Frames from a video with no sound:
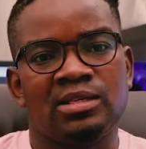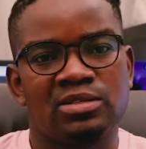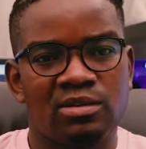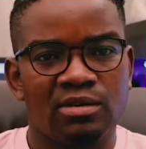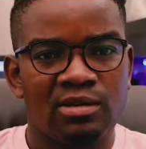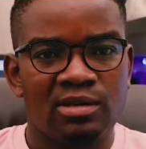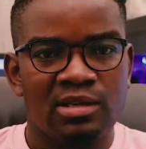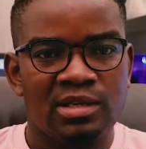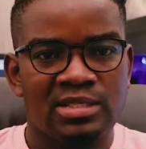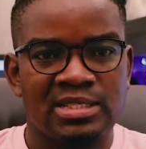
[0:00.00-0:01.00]

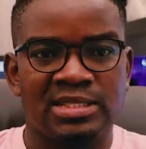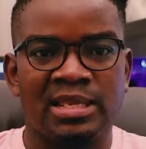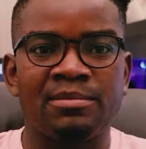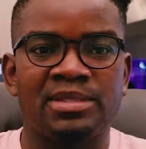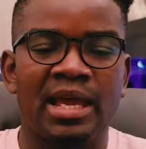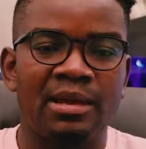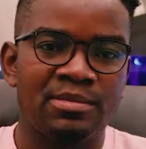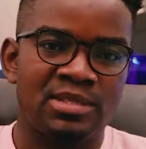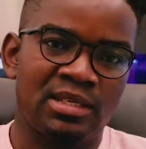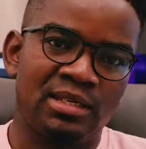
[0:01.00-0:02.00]
So
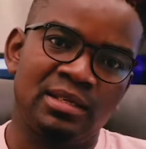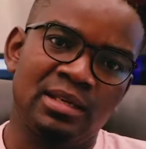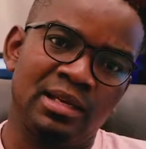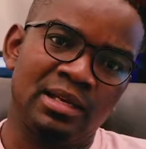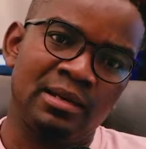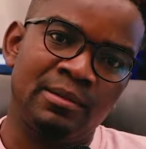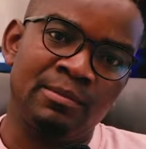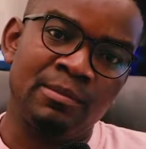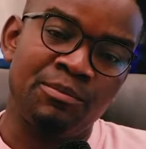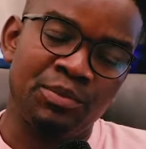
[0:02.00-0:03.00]
sometimes,
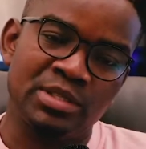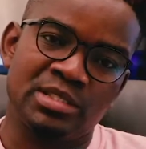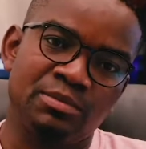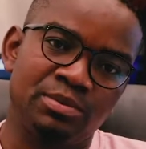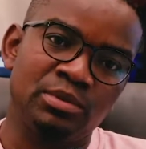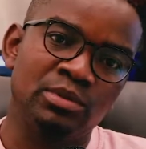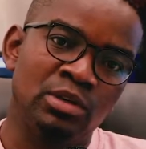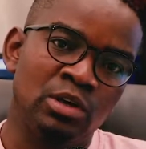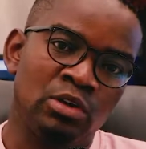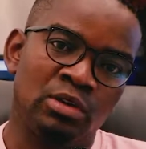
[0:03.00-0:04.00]
in principle,
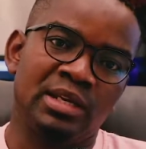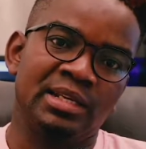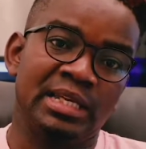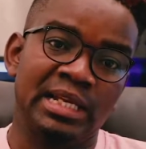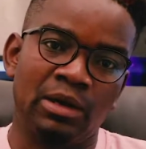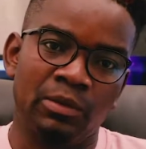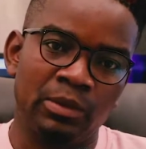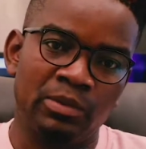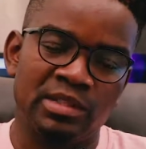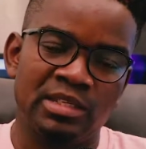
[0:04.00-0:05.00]
you can get
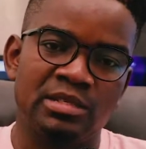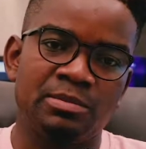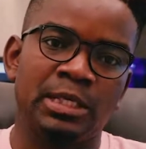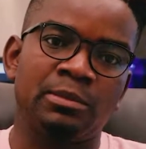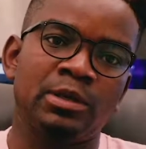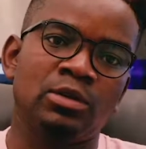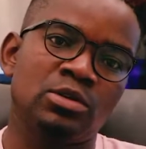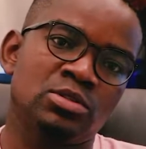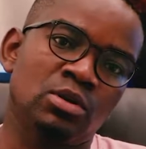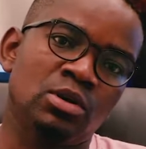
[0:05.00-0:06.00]
away with it
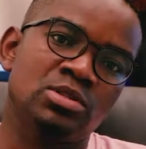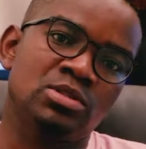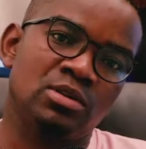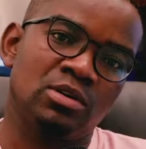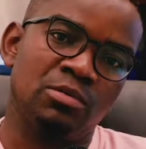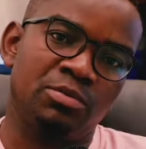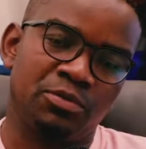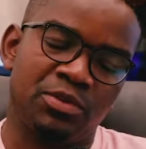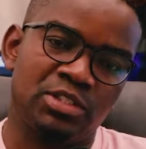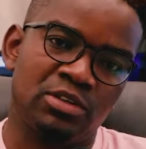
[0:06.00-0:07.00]
because also
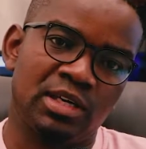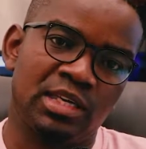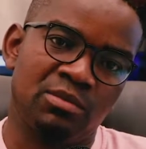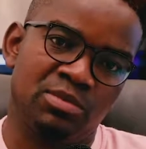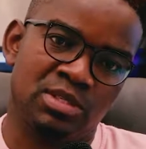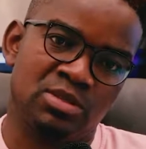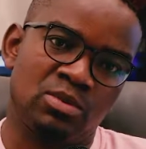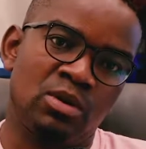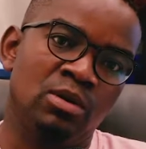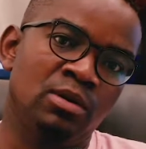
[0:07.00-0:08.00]
professional cables as
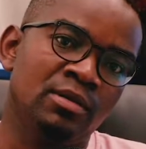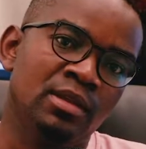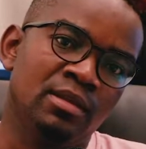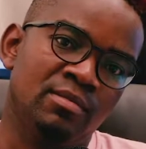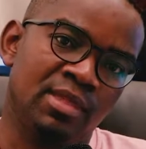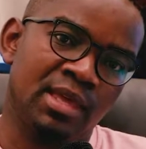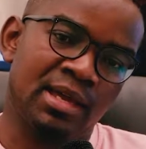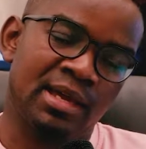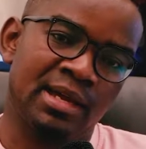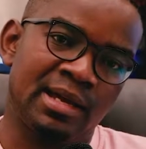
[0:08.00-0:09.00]
well,
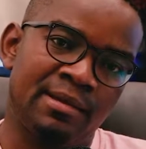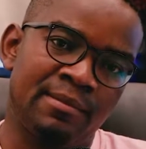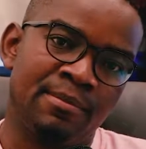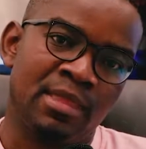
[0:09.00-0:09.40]
they are